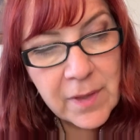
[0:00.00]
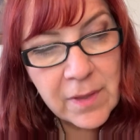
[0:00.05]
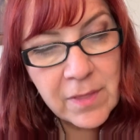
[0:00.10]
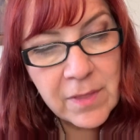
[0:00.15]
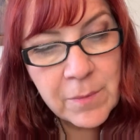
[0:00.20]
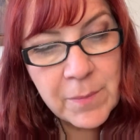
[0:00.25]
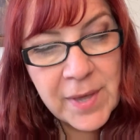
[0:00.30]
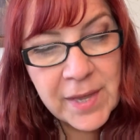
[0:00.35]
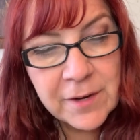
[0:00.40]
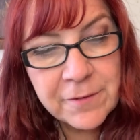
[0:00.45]

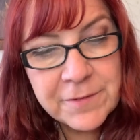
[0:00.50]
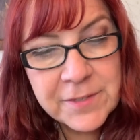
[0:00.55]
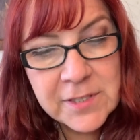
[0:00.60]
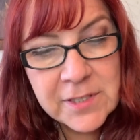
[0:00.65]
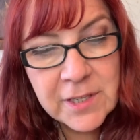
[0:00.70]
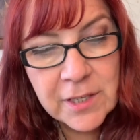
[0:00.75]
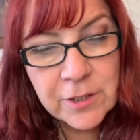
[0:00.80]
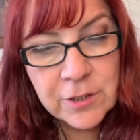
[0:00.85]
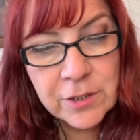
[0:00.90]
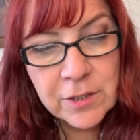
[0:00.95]
the
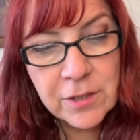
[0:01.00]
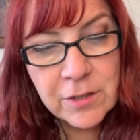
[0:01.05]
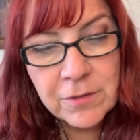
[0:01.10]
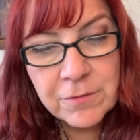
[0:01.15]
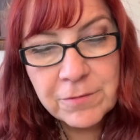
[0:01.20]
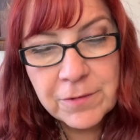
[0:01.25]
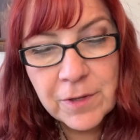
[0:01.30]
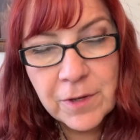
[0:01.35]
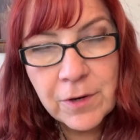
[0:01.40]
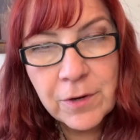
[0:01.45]
manifestation, the
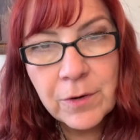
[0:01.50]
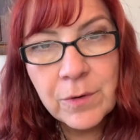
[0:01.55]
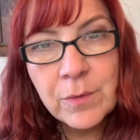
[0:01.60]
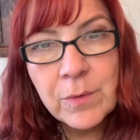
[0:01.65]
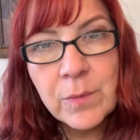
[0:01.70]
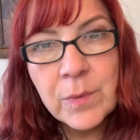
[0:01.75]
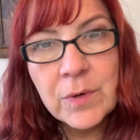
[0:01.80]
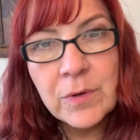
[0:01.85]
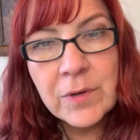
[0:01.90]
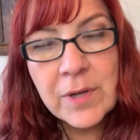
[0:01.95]

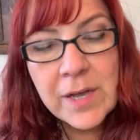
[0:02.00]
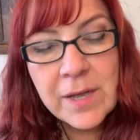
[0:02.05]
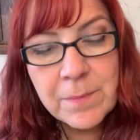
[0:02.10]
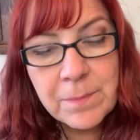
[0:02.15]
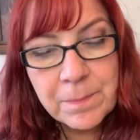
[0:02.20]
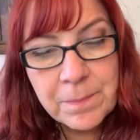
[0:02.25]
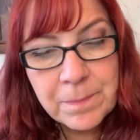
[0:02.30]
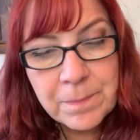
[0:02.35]
flow will come.